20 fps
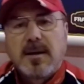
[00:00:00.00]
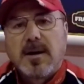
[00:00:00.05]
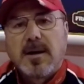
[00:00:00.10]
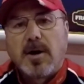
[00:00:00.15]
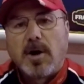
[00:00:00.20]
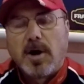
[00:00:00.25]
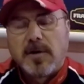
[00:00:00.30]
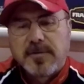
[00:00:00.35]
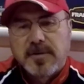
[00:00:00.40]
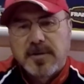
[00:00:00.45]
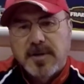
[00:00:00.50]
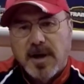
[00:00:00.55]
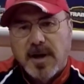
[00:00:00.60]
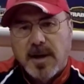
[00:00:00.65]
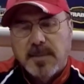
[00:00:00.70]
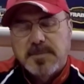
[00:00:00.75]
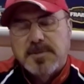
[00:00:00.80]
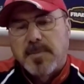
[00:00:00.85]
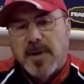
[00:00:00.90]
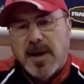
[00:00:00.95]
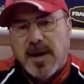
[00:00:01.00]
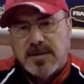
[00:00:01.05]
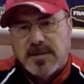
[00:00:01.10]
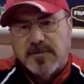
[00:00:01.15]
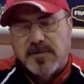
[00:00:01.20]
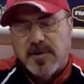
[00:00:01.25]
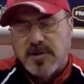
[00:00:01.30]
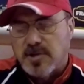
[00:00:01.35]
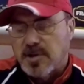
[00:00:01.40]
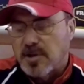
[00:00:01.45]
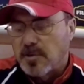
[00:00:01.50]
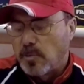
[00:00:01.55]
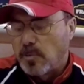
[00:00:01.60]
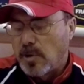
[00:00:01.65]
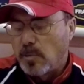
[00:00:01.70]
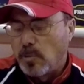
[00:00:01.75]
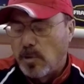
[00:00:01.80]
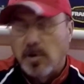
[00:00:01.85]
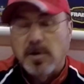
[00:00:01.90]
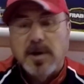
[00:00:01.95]
Oftentimes bass fishing, we
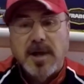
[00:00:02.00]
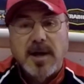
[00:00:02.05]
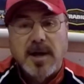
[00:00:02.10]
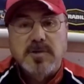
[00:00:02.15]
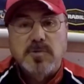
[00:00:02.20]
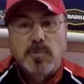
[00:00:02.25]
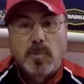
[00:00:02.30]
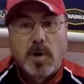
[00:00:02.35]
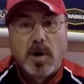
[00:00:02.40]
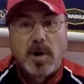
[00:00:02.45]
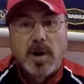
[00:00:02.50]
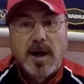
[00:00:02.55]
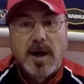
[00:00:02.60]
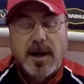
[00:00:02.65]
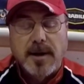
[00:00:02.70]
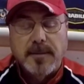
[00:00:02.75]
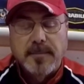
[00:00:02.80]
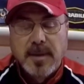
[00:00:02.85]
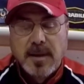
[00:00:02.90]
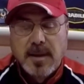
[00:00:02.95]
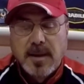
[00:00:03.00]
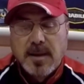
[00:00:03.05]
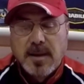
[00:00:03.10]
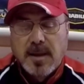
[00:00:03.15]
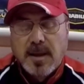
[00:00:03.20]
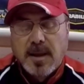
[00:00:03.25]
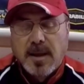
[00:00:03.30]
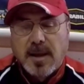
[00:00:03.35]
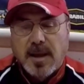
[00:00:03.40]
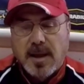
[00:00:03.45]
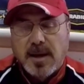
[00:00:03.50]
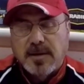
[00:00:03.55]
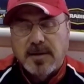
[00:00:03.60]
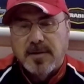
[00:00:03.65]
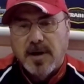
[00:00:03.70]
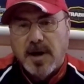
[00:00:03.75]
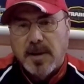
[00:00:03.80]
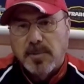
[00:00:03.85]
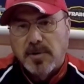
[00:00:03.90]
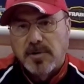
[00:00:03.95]
will catch walleye.
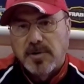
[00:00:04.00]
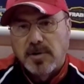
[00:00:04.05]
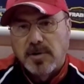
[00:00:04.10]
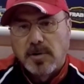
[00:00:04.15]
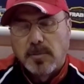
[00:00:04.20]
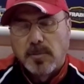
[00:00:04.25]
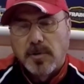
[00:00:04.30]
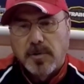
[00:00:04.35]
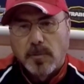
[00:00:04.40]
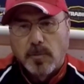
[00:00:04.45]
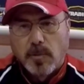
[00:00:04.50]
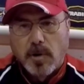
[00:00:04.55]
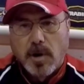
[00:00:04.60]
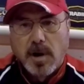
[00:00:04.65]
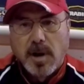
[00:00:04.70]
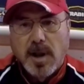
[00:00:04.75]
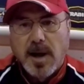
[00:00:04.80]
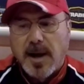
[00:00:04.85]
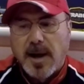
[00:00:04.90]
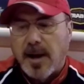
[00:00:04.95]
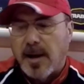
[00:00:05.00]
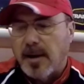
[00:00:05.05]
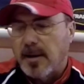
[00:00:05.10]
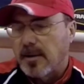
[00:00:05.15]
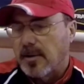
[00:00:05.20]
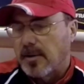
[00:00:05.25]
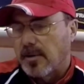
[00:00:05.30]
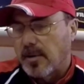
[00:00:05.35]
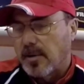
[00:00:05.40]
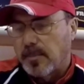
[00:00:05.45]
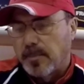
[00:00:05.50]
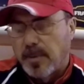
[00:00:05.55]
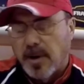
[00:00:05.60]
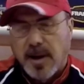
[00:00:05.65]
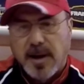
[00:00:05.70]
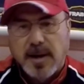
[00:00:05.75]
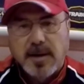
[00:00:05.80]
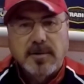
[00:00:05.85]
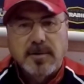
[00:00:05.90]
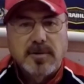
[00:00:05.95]
Anytime you're dealing with a walleye or a
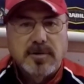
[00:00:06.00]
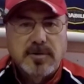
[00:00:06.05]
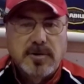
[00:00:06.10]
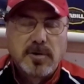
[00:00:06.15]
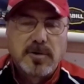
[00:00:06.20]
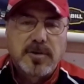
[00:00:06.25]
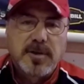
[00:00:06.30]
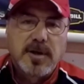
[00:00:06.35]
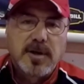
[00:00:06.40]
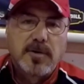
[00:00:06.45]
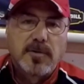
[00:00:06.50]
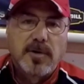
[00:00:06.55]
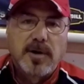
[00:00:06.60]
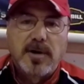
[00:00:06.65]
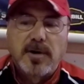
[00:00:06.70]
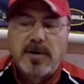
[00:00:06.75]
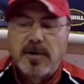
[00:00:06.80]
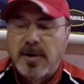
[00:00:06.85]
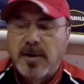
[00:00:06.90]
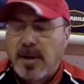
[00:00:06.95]
pike or a toothy critter,